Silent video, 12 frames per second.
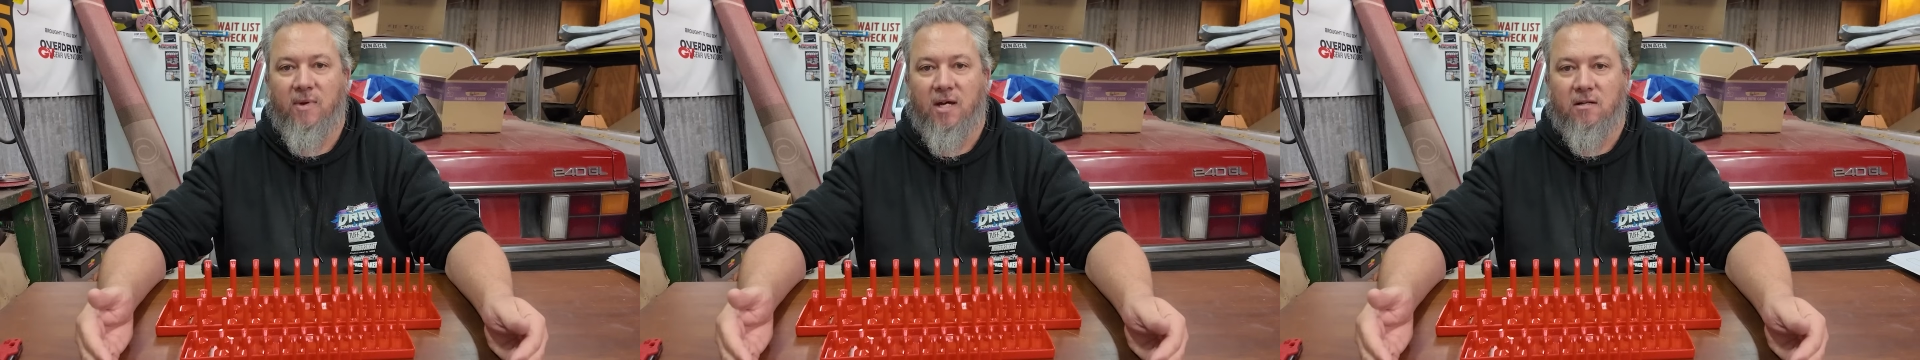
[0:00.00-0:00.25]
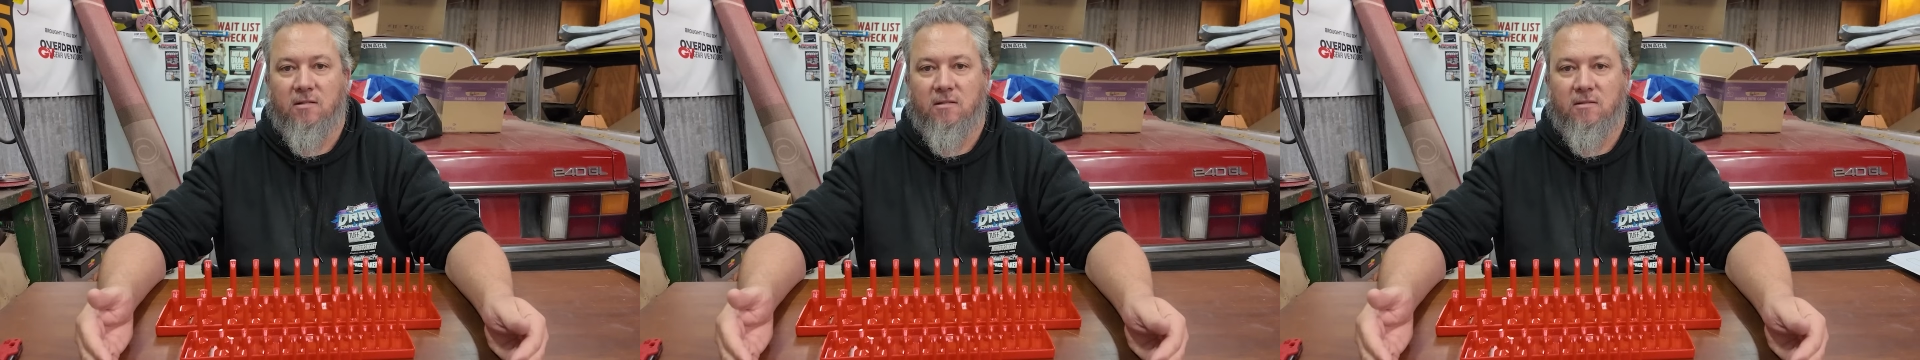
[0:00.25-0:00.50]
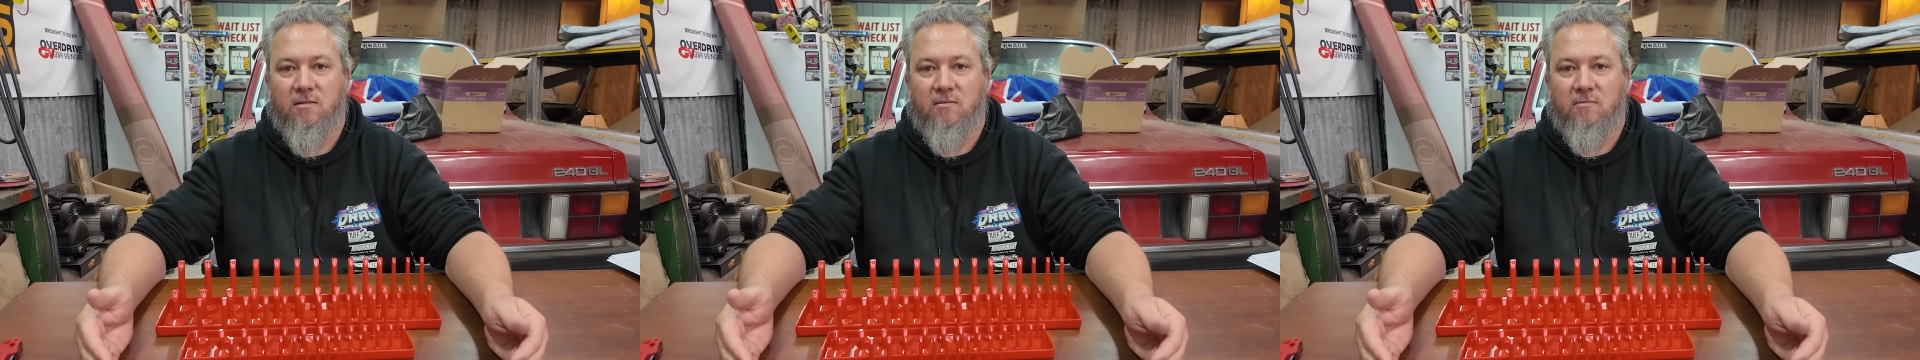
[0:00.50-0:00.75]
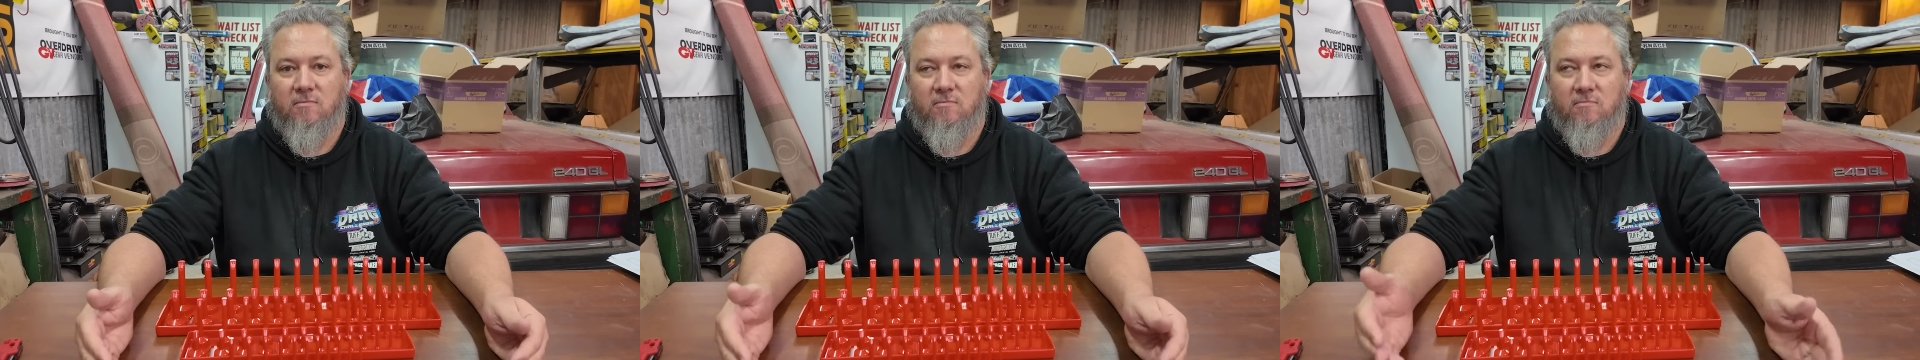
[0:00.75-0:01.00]
$13
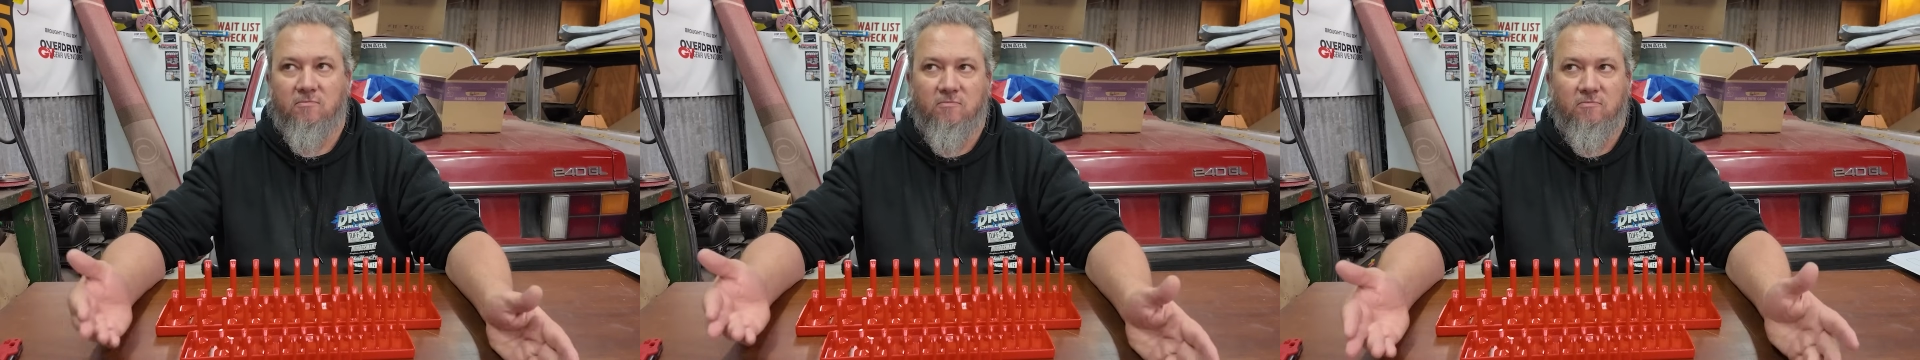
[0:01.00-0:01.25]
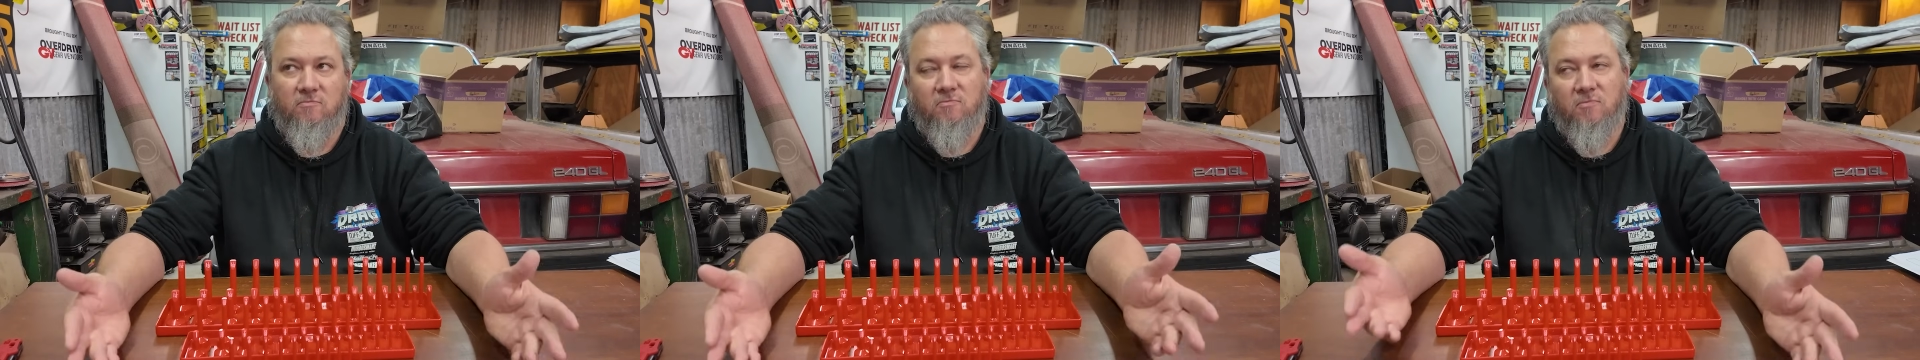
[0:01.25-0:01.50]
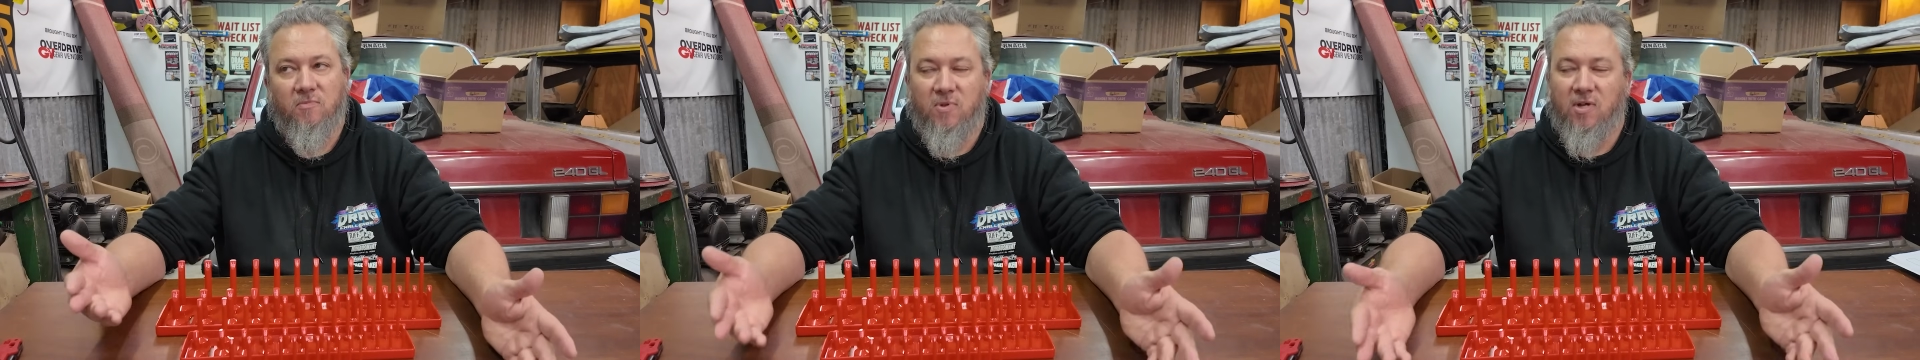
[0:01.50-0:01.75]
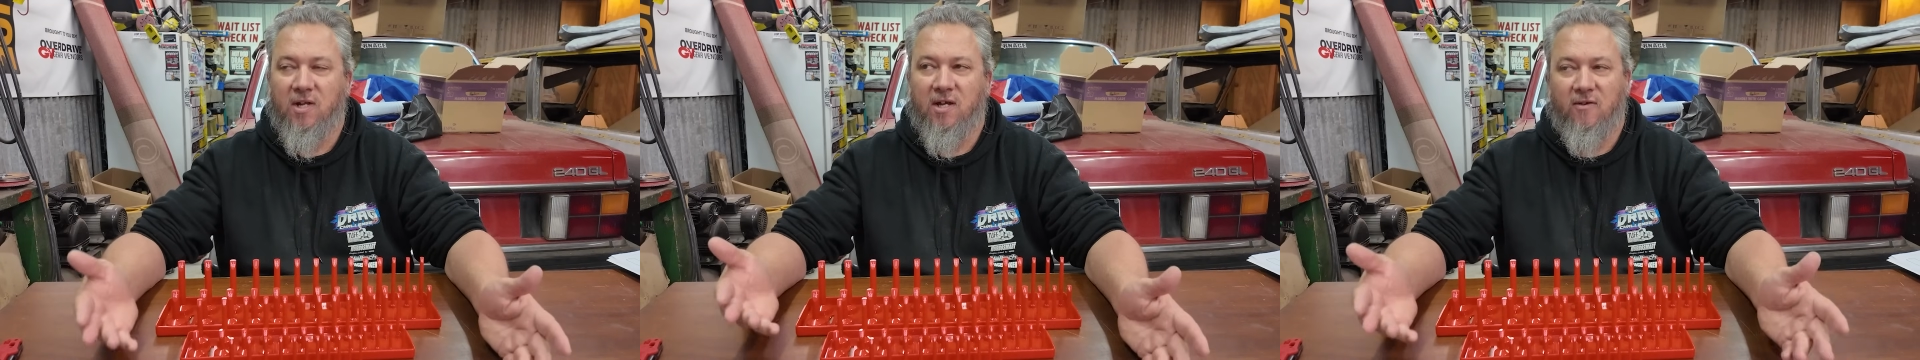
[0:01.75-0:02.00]

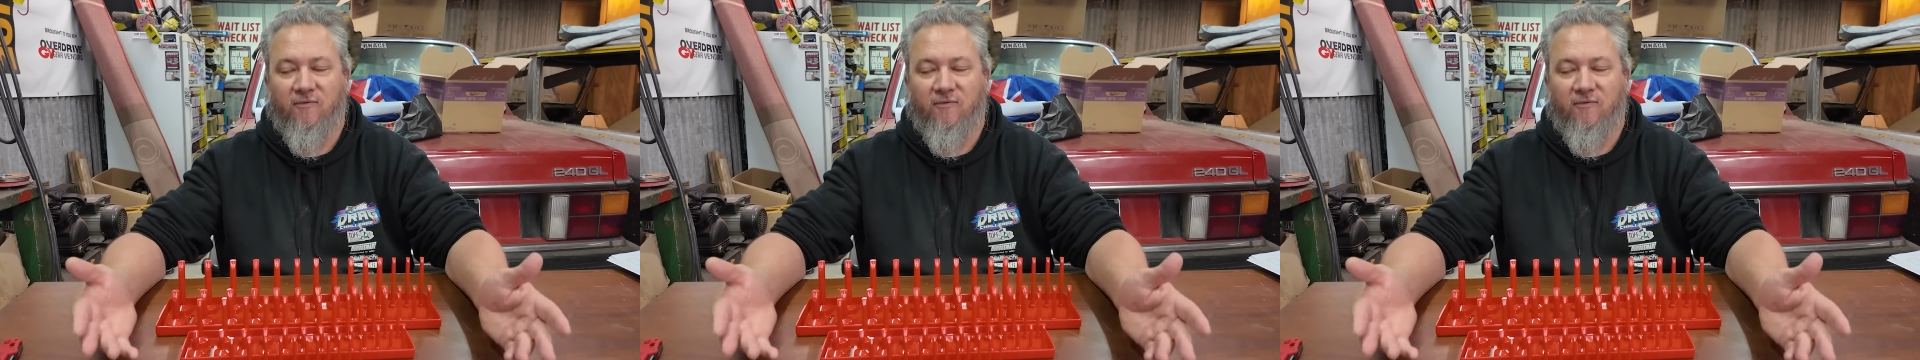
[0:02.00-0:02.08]
to